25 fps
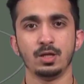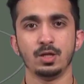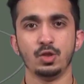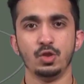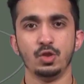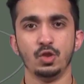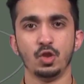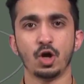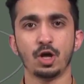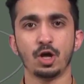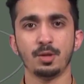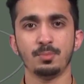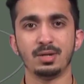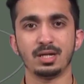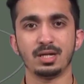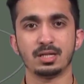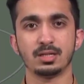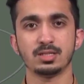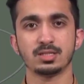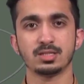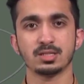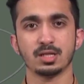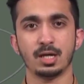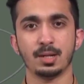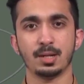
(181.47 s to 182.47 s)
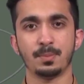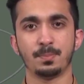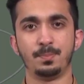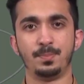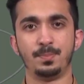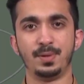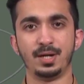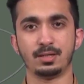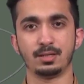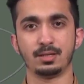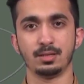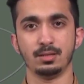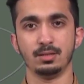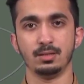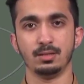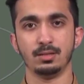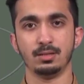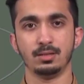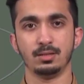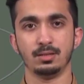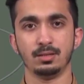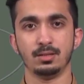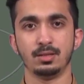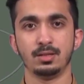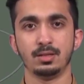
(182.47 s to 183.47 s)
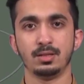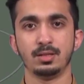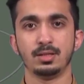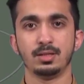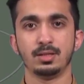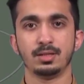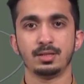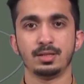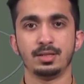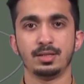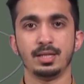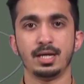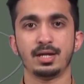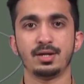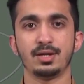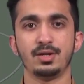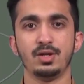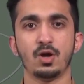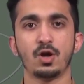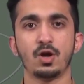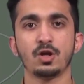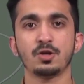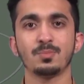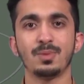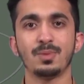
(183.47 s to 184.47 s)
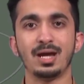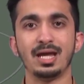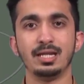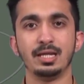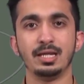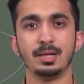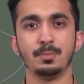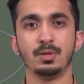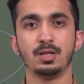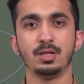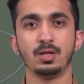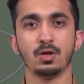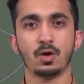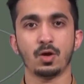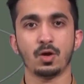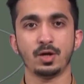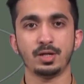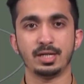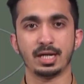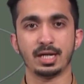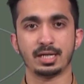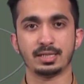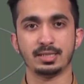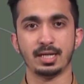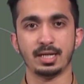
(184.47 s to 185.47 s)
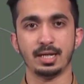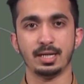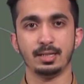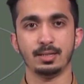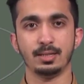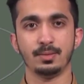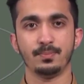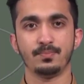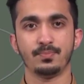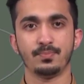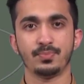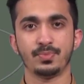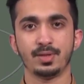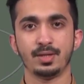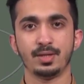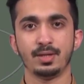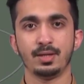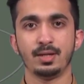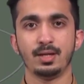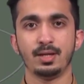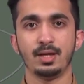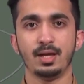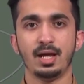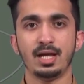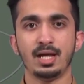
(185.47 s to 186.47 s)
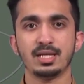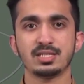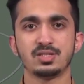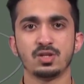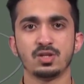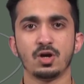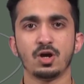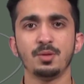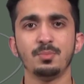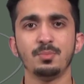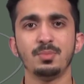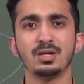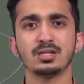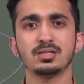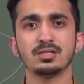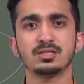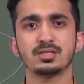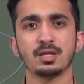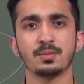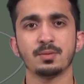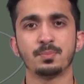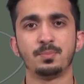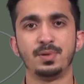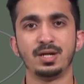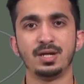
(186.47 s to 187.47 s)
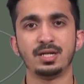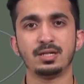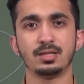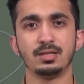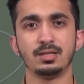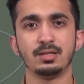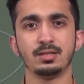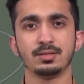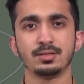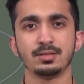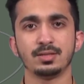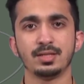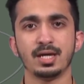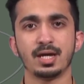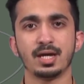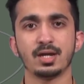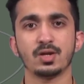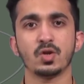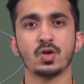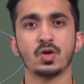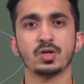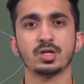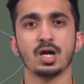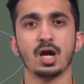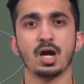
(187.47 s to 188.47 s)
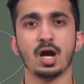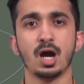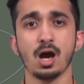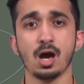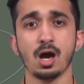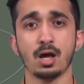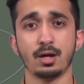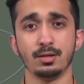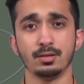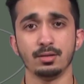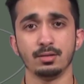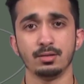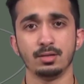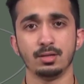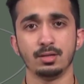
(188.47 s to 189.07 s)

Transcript: Non-metals are brittle. They are not malleable or ductile. As non-metals are brittle, they are not hard,